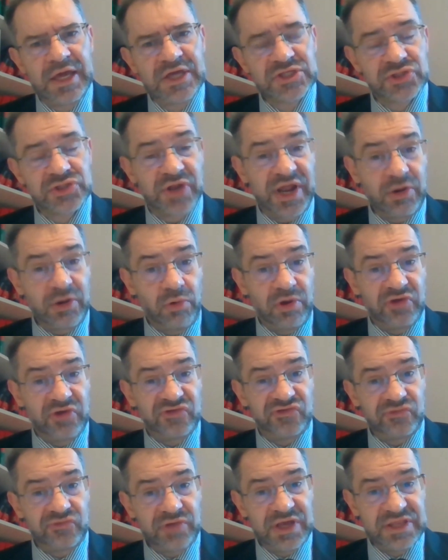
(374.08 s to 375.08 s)
So that
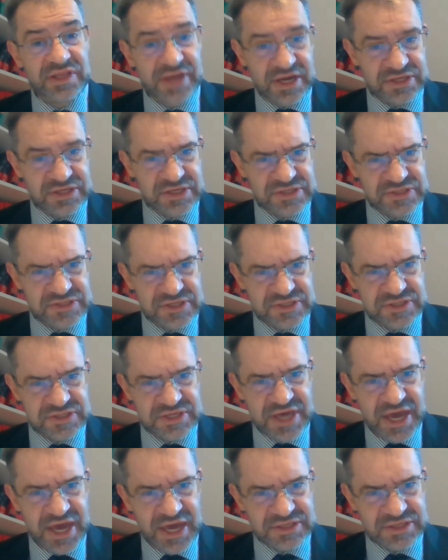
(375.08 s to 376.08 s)
was in
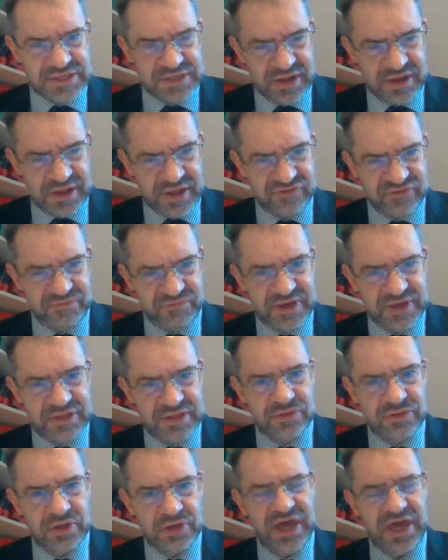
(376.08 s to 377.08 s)
1968, and that has
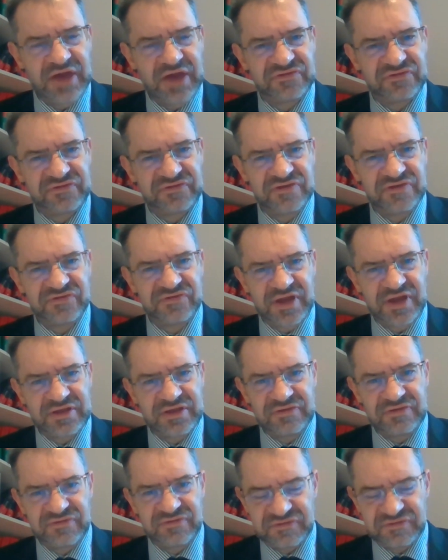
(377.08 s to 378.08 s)
been the case since
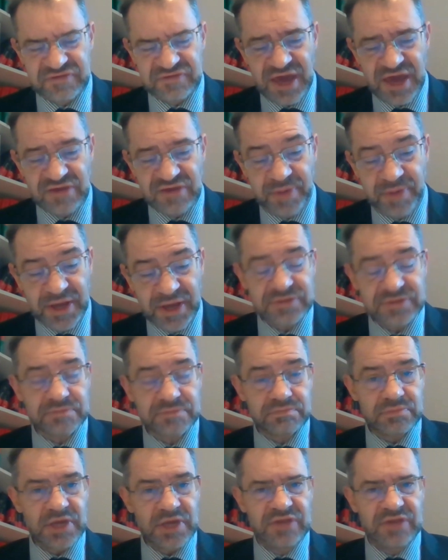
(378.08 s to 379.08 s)
1968. But
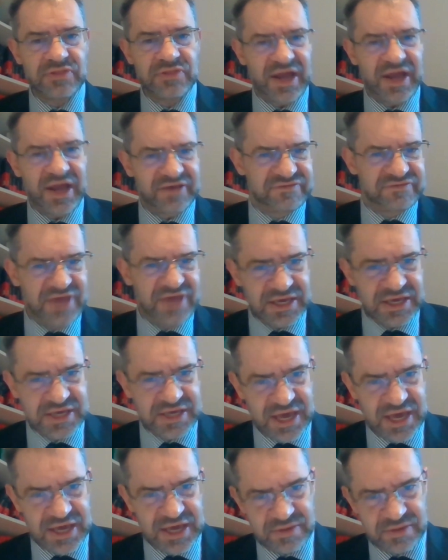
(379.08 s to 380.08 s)
in the last
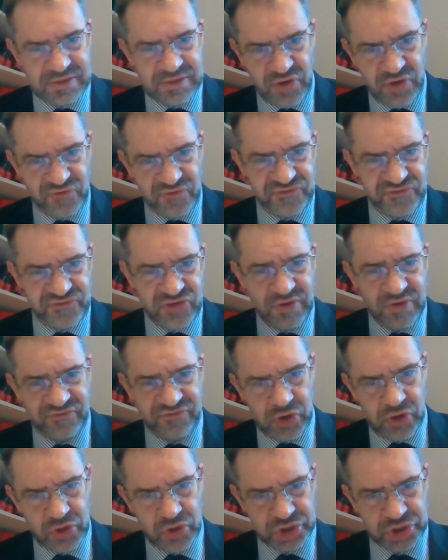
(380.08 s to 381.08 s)
decade, a few
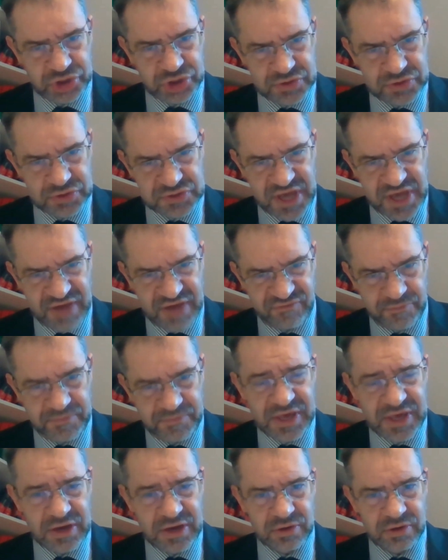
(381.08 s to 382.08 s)
evolutions have
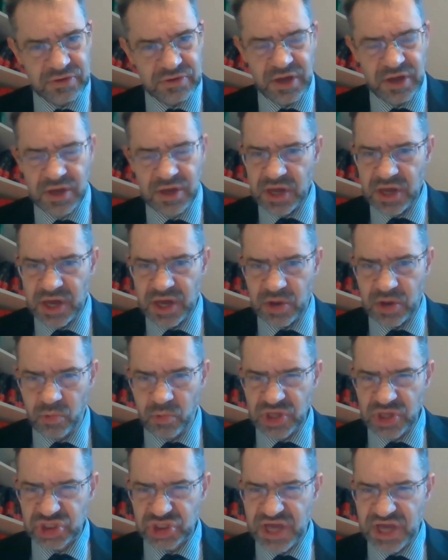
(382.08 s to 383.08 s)
appeared
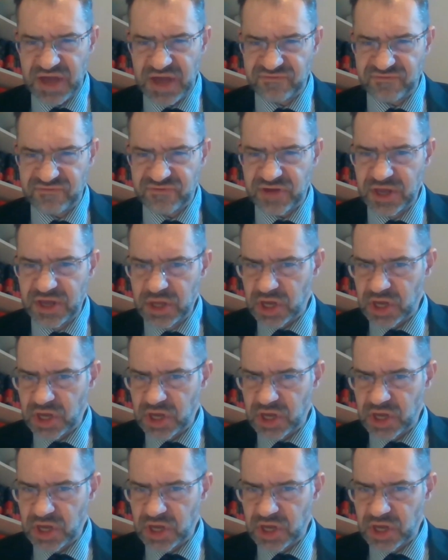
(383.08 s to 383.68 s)
which have